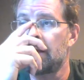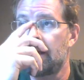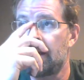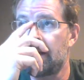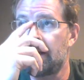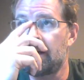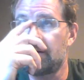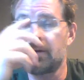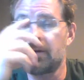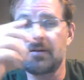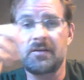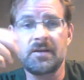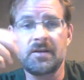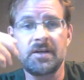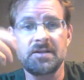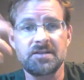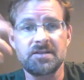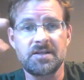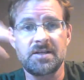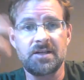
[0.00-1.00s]
and how
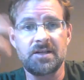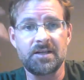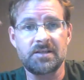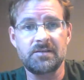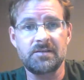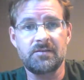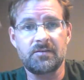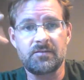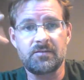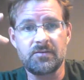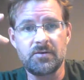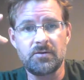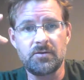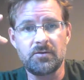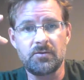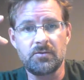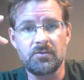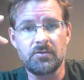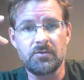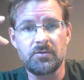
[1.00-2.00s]
everything is connected
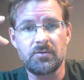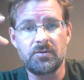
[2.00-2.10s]
through